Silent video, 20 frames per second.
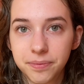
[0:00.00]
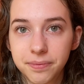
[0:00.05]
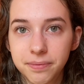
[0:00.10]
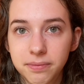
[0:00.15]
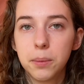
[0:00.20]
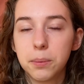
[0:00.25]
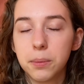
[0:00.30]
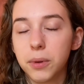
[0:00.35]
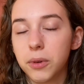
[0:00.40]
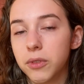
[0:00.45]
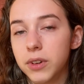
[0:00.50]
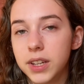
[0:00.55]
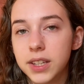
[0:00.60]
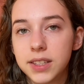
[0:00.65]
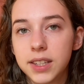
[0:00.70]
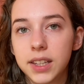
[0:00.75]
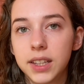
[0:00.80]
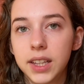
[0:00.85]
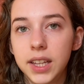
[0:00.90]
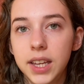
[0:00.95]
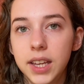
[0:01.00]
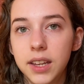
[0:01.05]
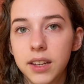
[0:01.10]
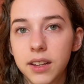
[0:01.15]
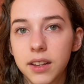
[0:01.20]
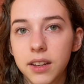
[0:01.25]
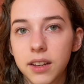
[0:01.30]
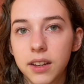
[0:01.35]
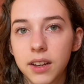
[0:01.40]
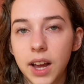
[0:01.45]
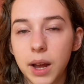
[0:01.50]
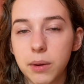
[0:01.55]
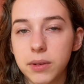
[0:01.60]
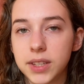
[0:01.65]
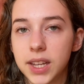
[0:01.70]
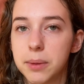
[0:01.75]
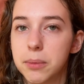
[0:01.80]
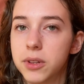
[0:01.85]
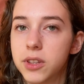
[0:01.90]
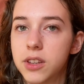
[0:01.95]
But recently, I was
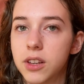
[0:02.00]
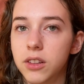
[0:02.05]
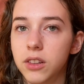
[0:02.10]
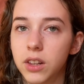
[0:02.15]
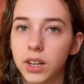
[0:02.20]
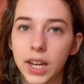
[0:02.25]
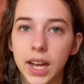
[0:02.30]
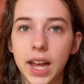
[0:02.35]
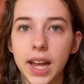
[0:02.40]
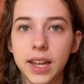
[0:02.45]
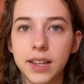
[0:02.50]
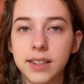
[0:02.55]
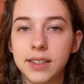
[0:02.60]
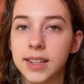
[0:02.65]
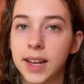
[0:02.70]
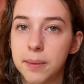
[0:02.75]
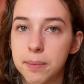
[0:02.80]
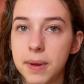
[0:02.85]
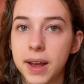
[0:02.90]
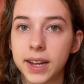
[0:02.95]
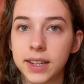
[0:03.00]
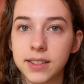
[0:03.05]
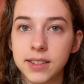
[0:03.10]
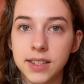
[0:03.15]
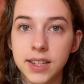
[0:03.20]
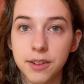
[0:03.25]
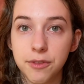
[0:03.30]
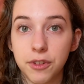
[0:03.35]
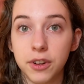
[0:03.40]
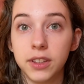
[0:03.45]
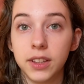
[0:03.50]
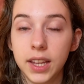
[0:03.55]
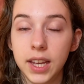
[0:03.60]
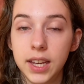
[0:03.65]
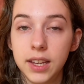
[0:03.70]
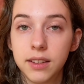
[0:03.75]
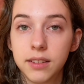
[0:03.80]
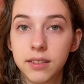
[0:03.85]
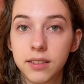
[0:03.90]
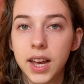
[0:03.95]
able to look at setbacks
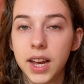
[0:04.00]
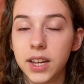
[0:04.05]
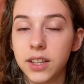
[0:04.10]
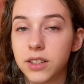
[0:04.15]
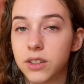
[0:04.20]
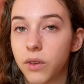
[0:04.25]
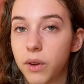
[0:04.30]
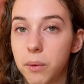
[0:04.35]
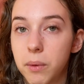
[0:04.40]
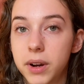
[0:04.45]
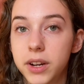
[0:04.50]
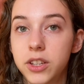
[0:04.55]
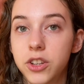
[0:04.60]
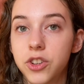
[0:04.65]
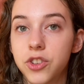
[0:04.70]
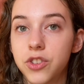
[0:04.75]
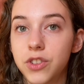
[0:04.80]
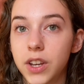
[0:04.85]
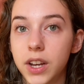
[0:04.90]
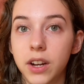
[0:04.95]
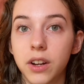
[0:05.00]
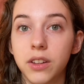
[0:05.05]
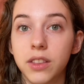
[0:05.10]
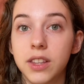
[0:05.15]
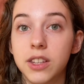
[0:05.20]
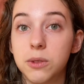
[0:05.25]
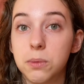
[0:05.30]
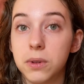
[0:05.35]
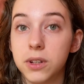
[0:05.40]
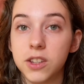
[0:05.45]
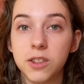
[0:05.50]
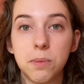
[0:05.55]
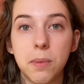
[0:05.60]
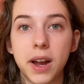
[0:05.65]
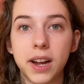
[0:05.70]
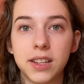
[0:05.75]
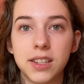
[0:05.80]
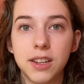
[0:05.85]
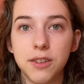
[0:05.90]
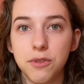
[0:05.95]
differently. And so I wanted to share this
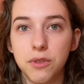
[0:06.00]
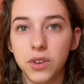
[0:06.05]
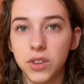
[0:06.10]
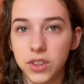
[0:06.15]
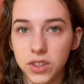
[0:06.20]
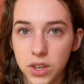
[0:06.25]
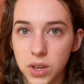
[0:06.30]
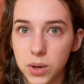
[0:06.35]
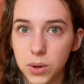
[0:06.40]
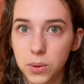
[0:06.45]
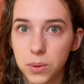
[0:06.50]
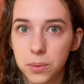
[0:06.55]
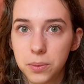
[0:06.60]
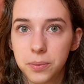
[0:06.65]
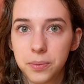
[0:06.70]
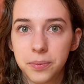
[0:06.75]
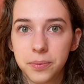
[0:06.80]
perspective with you.